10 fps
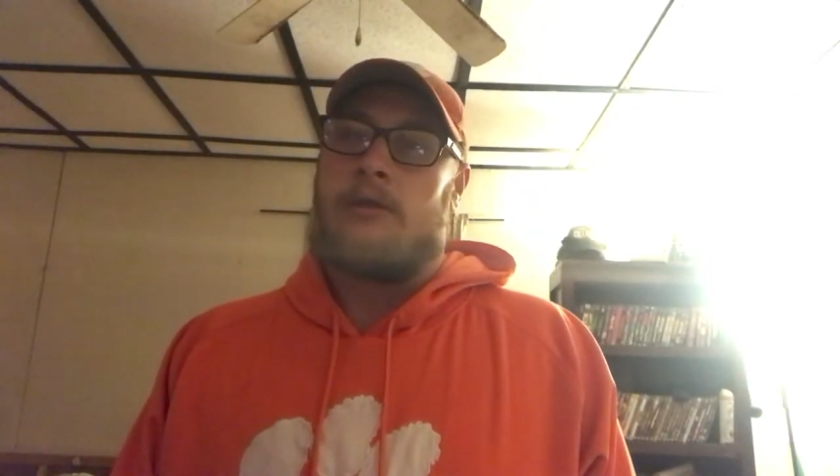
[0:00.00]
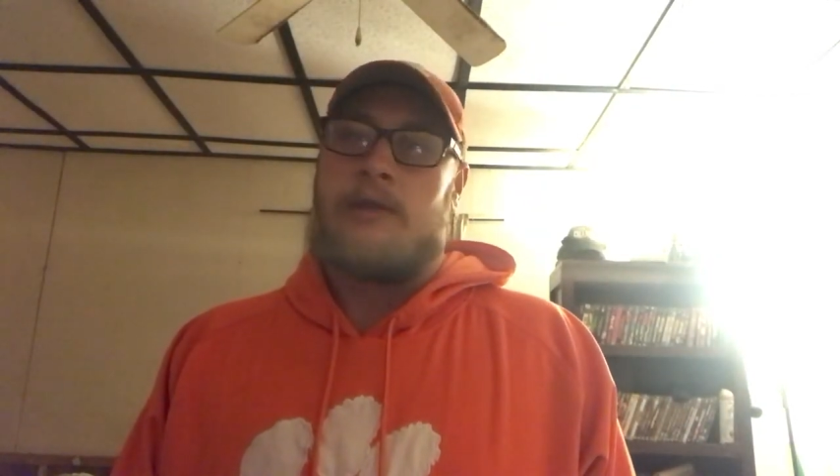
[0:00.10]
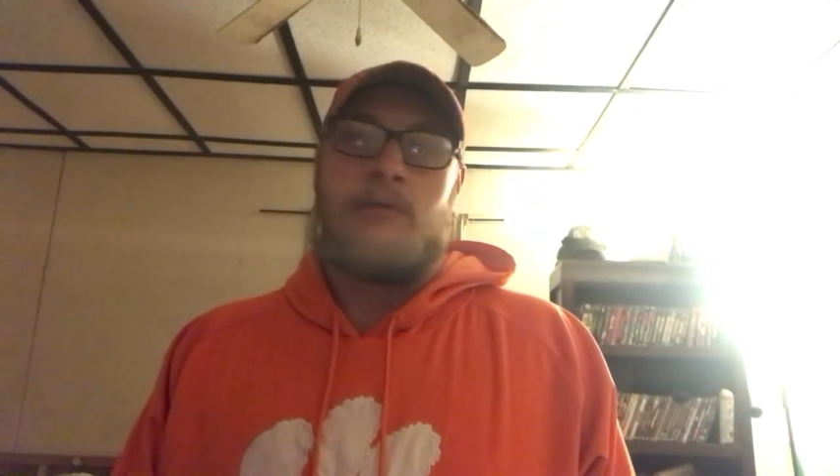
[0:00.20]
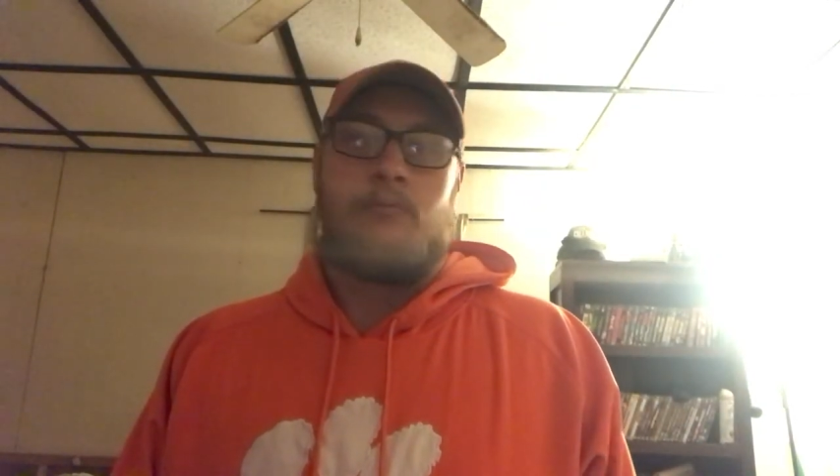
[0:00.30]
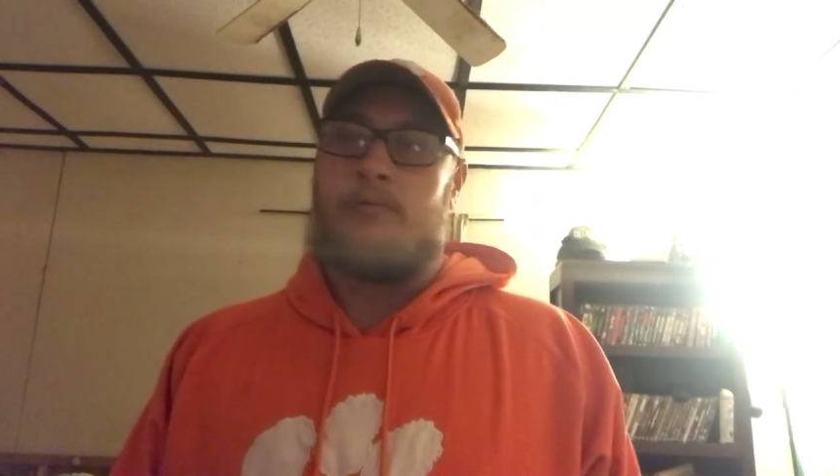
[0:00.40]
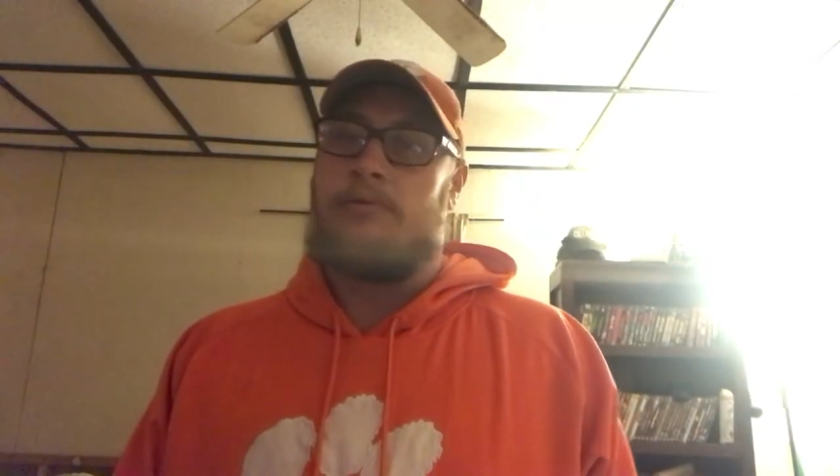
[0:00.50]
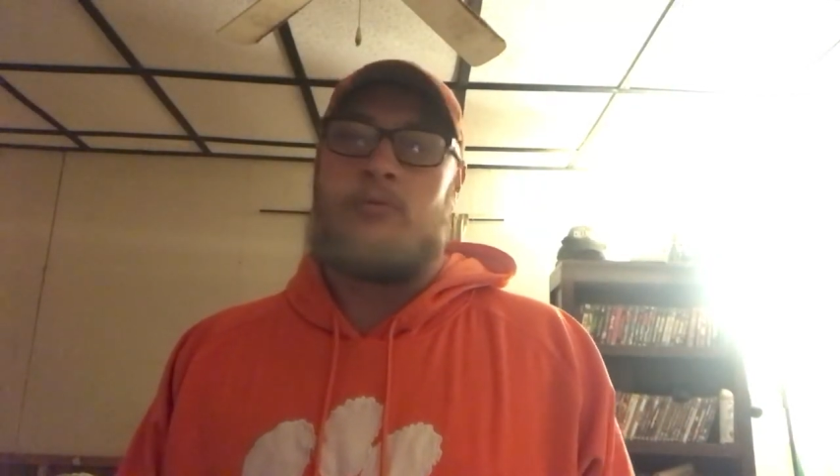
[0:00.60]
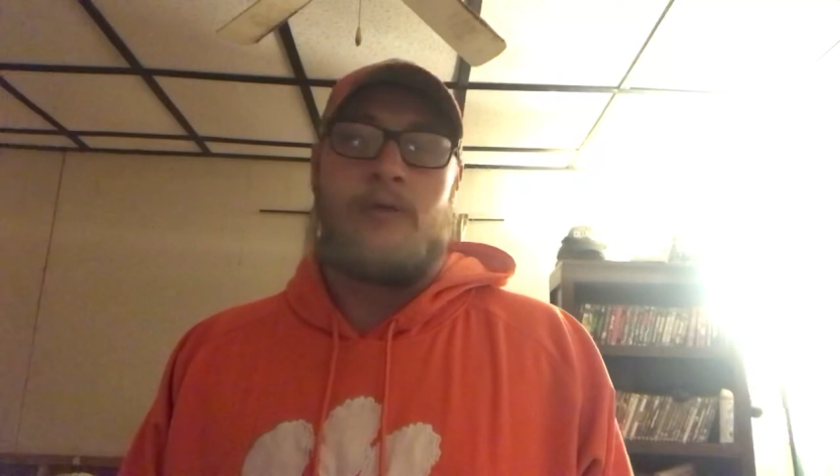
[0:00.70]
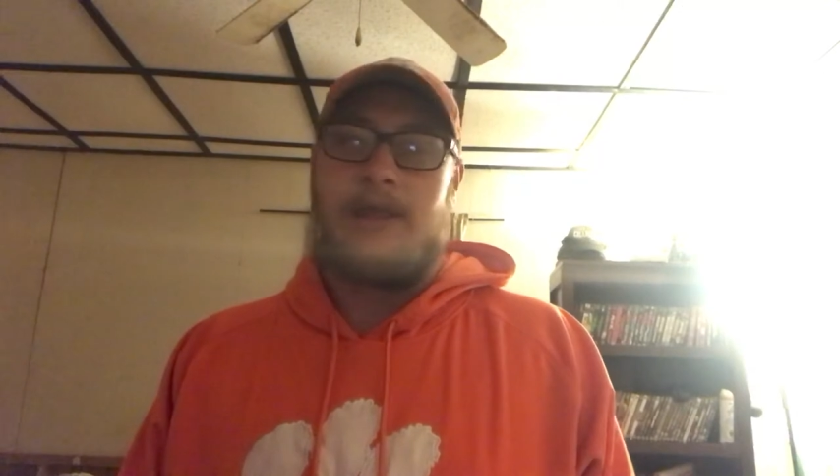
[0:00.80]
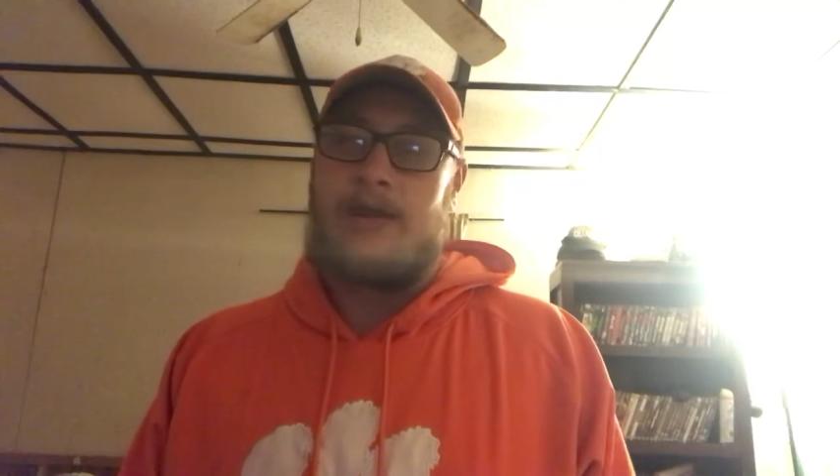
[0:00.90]
And we
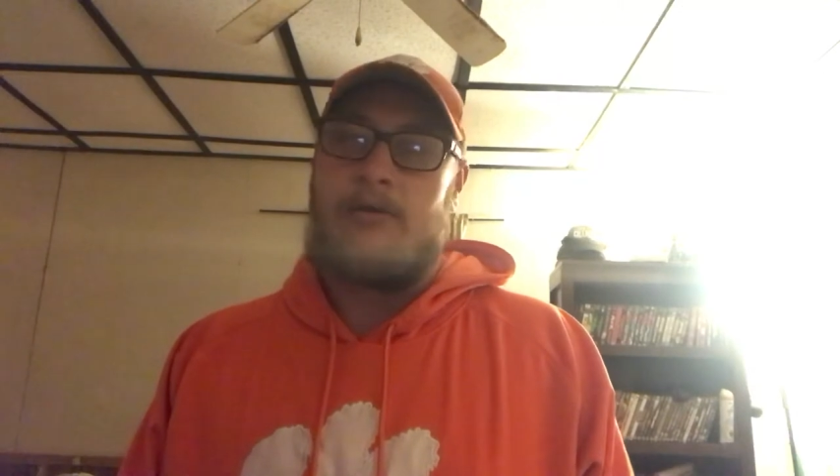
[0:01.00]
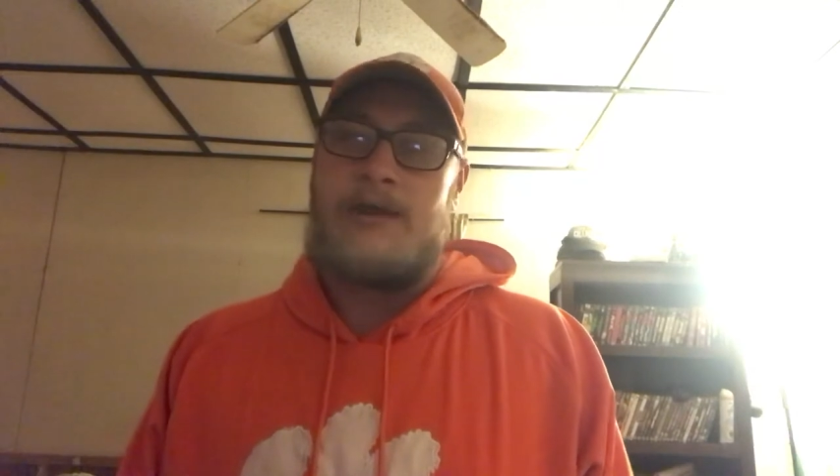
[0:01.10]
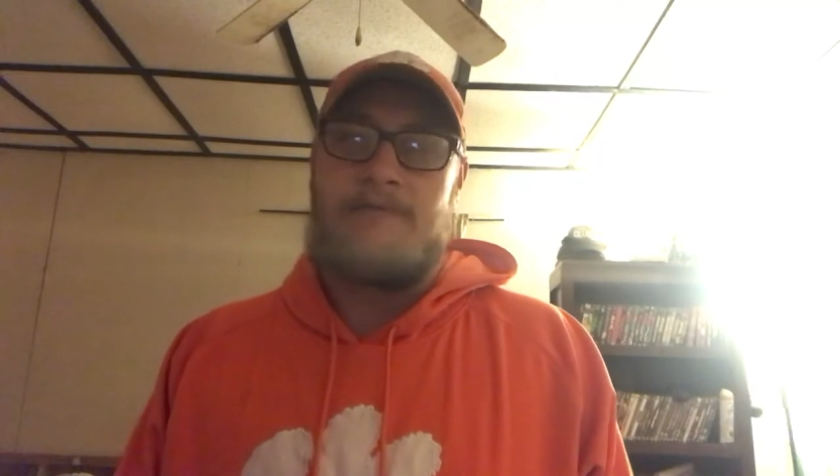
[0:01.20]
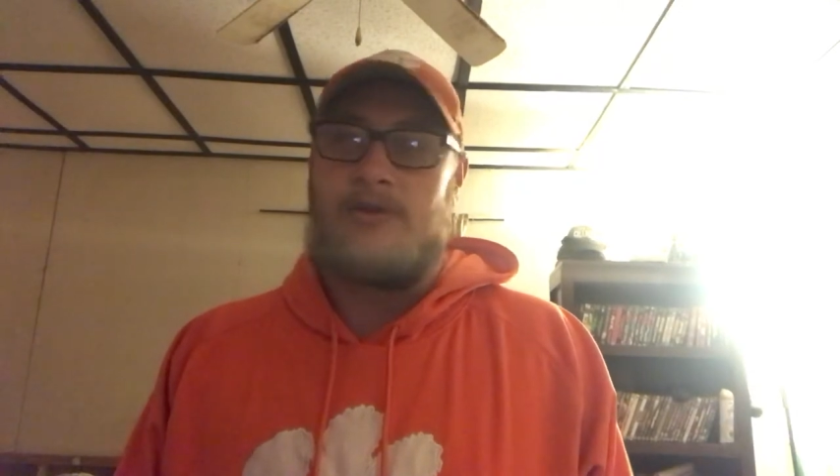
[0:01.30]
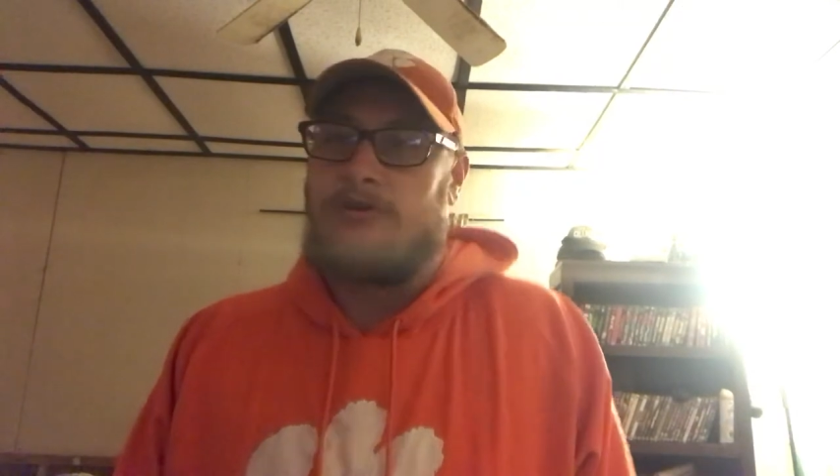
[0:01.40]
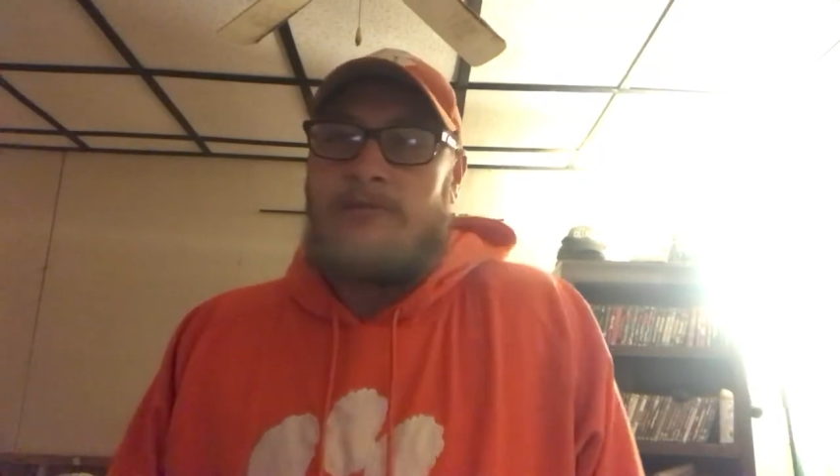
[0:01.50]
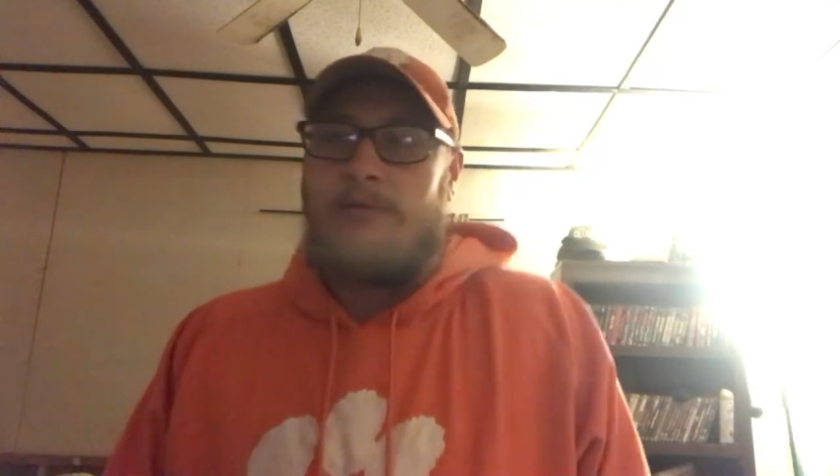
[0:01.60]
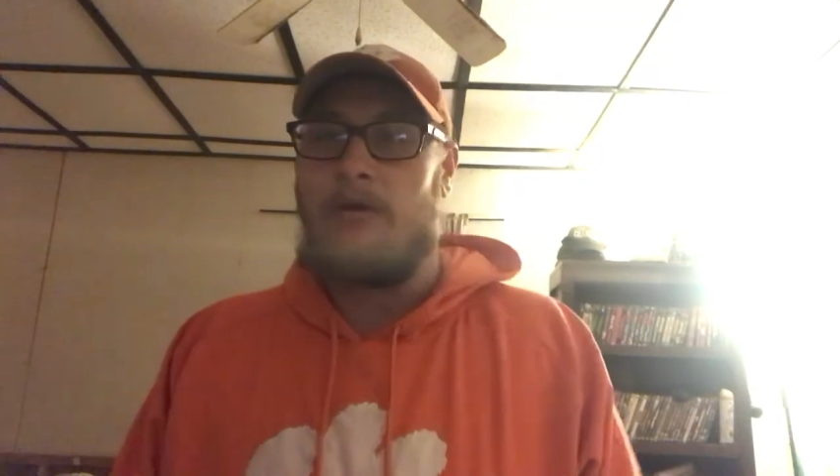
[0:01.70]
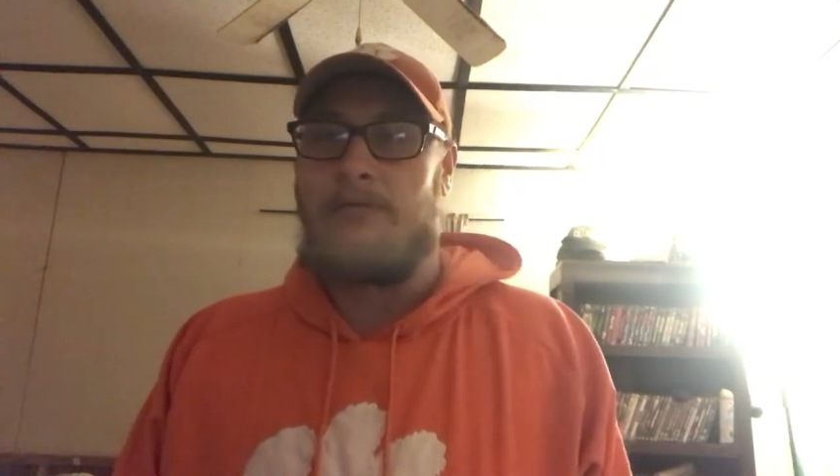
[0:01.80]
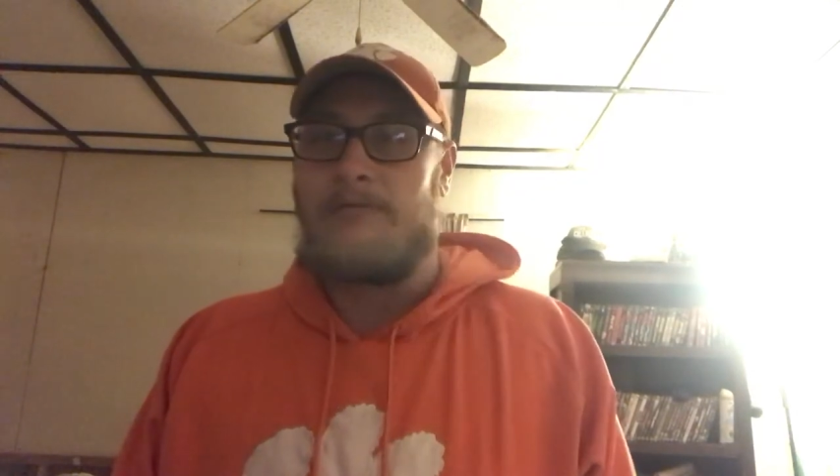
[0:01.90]
ain't going to have no Trevor
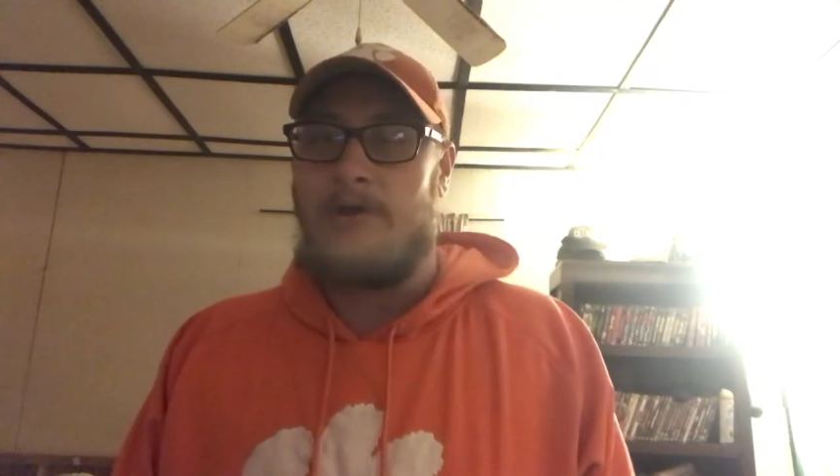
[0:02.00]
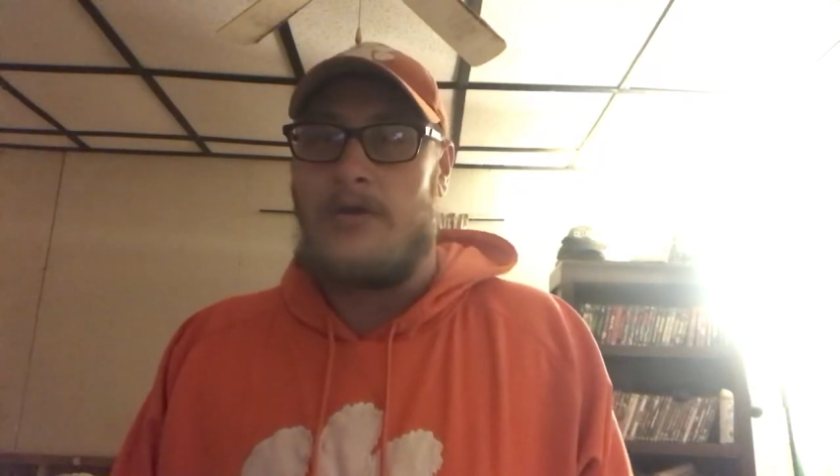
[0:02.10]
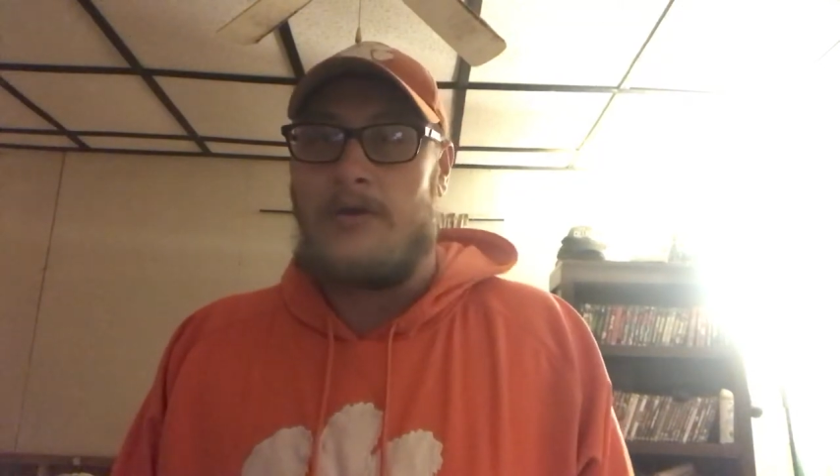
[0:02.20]
Lawrence for Notre